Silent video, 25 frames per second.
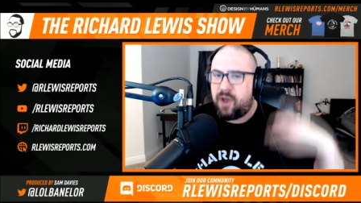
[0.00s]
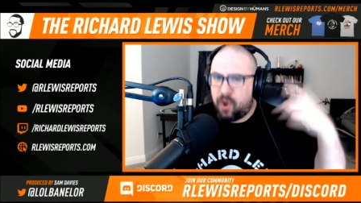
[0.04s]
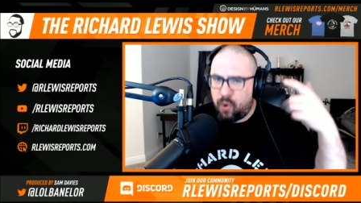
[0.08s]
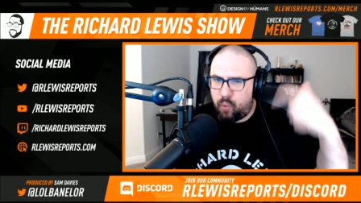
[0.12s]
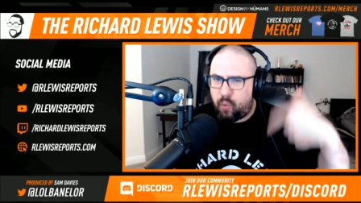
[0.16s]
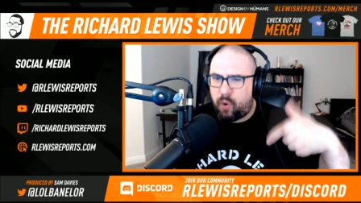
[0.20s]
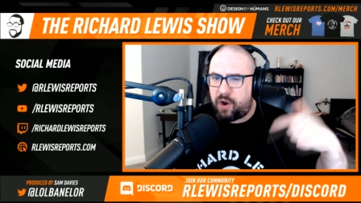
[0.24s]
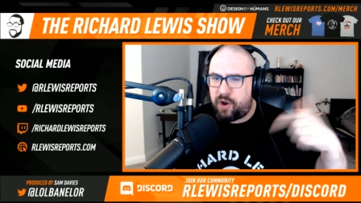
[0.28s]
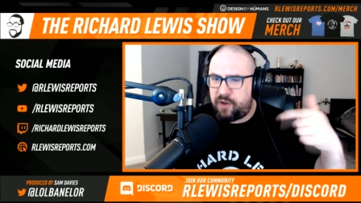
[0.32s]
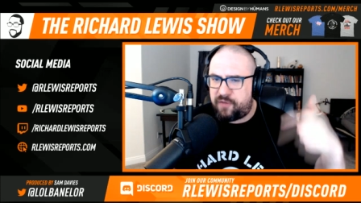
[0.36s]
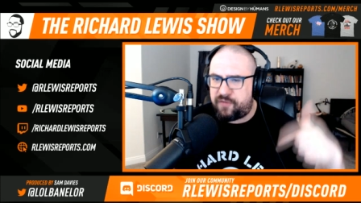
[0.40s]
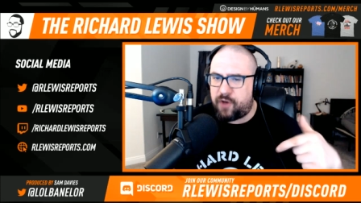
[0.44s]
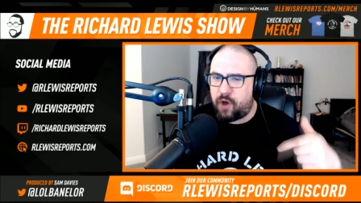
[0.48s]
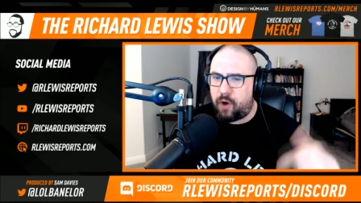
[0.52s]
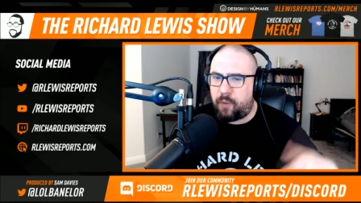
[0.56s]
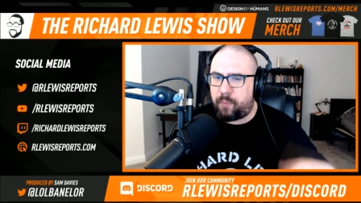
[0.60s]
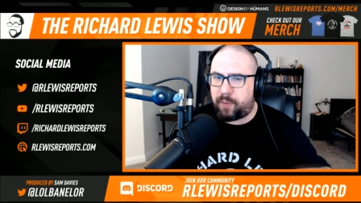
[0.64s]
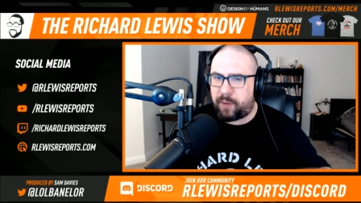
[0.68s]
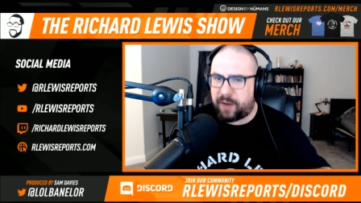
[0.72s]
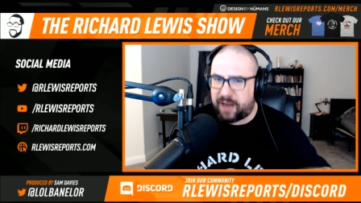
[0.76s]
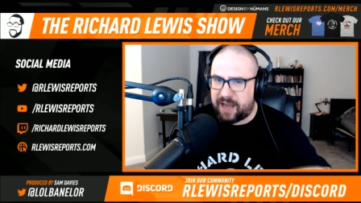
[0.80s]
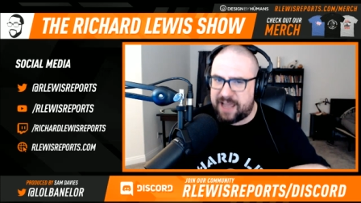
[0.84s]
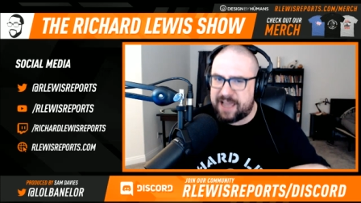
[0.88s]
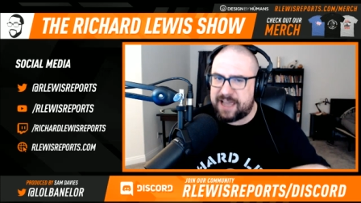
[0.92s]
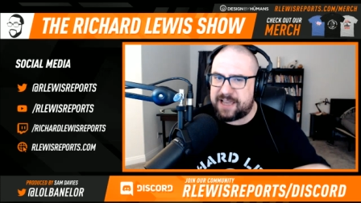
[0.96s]
one of your
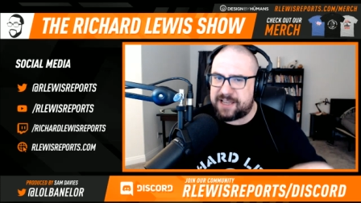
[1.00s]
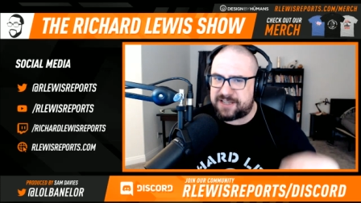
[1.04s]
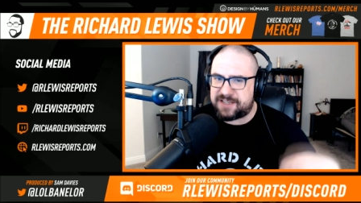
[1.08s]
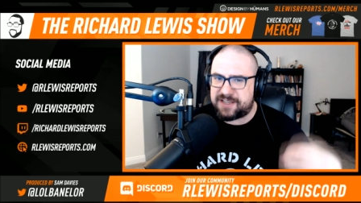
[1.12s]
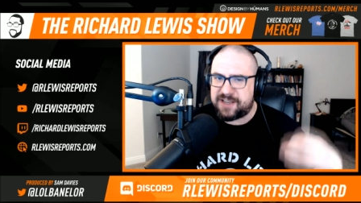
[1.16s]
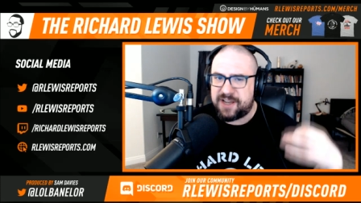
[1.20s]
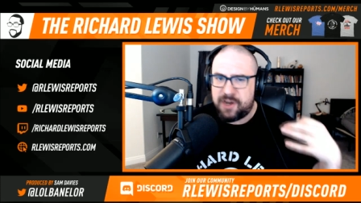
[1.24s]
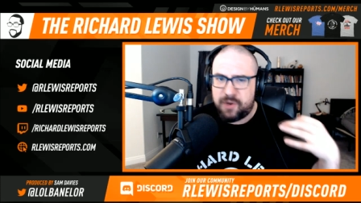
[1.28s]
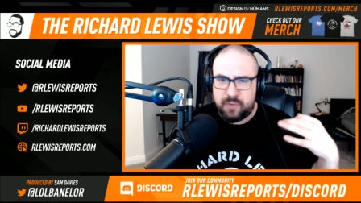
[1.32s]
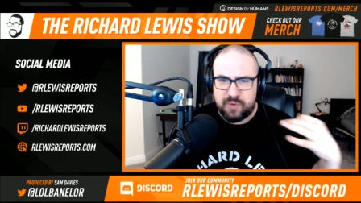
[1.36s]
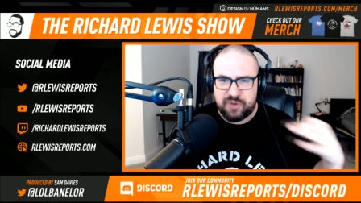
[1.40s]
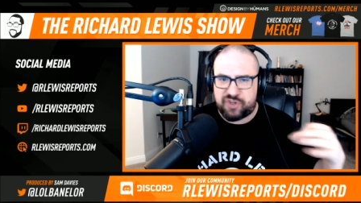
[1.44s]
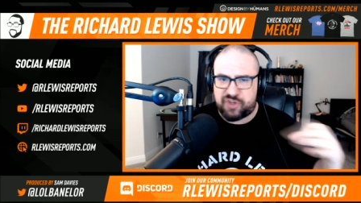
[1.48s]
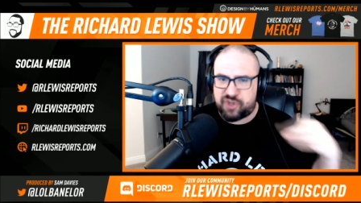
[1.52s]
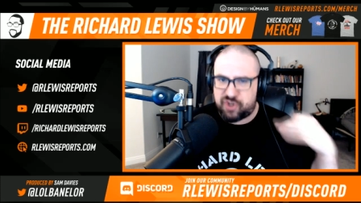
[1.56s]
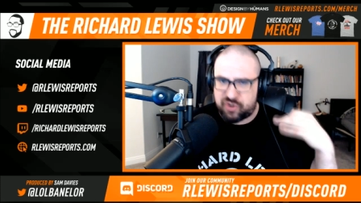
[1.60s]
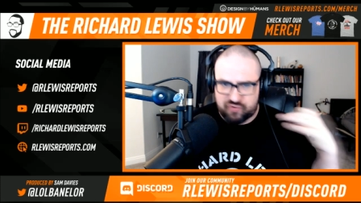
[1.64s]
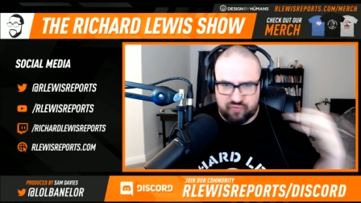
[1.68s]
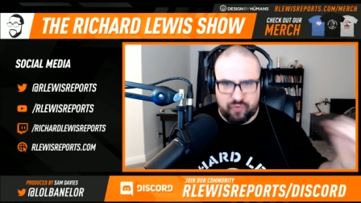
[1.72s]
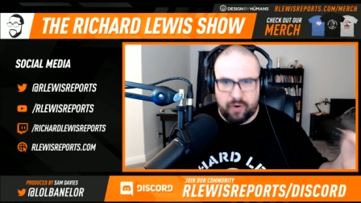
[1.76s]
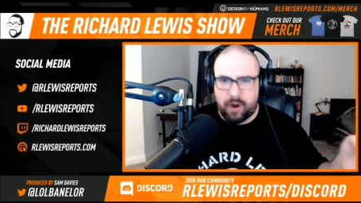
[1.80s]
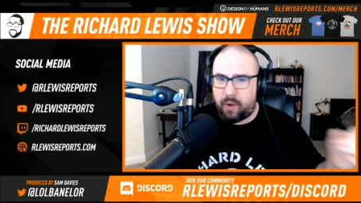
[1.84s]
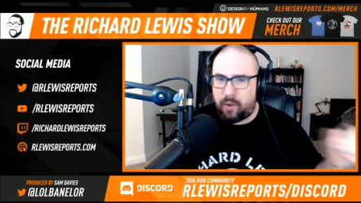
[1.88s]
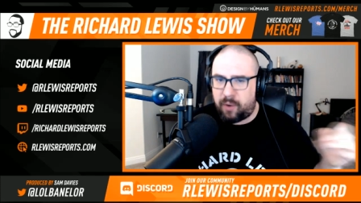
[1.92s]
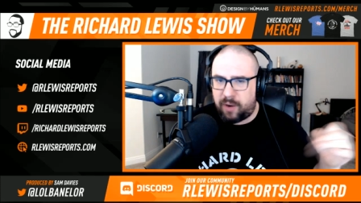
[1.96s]
players was just
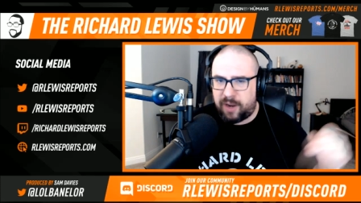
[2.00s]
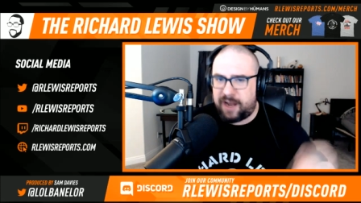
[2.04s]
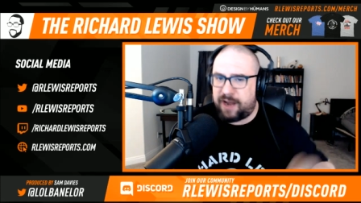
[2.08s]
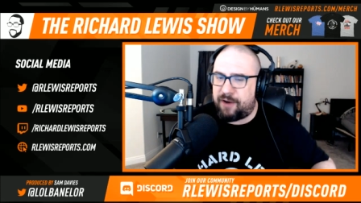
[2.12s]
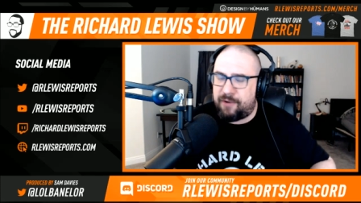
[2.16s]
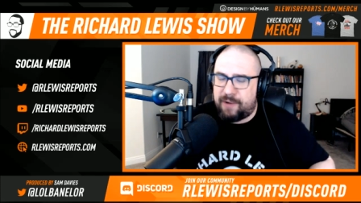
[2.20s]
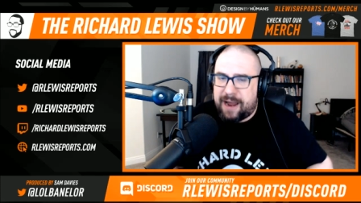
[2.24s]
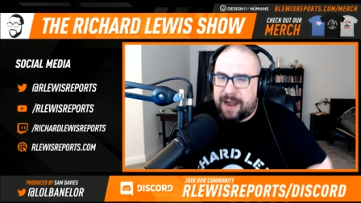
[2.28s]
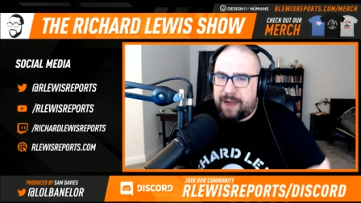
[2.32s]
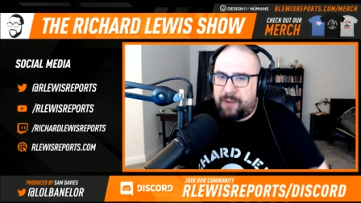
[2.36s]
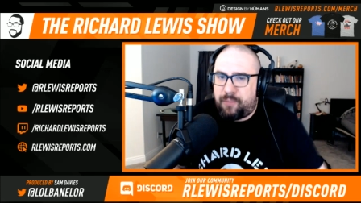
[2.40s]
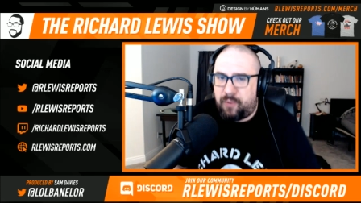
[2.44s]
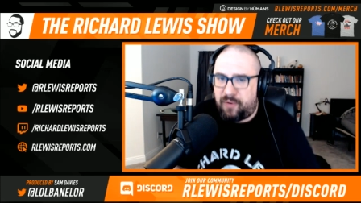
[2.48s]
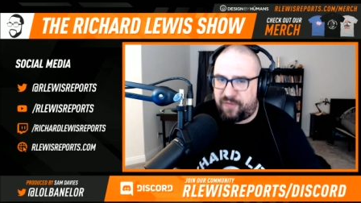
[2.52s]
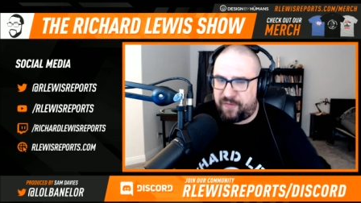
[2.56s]
rolling around